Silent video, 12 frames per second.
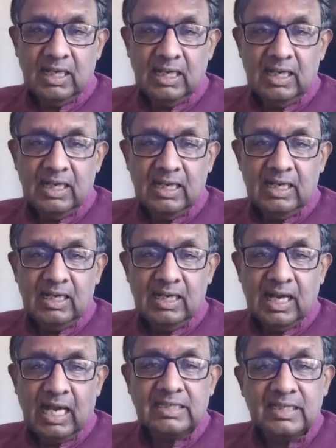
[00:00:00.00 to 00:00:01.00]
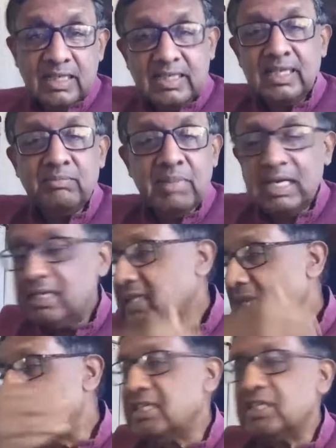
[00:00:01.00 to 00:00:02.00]
asserting merit and
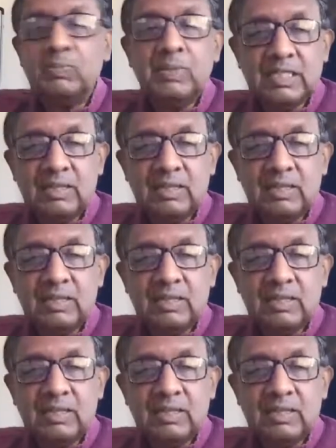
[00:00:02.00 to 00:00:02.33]
dismissing people